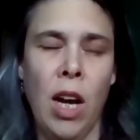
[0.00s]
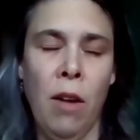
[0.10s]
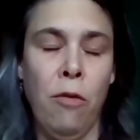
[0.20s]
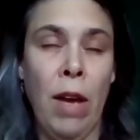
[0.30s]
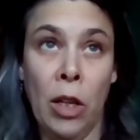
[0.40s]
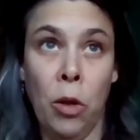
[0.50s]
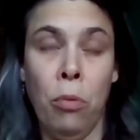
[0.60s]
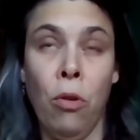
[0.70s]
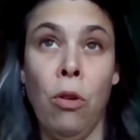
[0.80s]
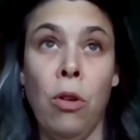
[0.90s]

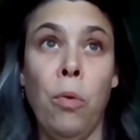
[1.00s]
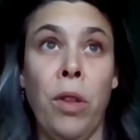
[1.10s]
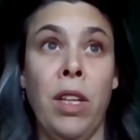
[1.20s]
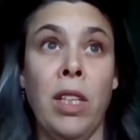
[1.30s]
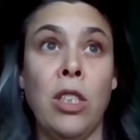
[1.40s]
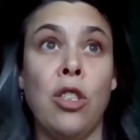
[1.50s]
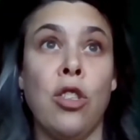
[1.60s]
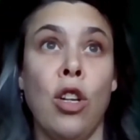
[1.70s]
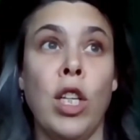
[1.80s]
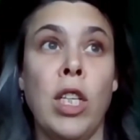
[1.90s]
available within
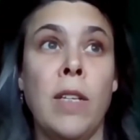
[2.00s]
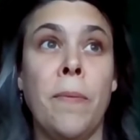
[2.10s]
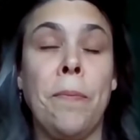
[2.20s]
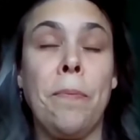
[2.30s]
certain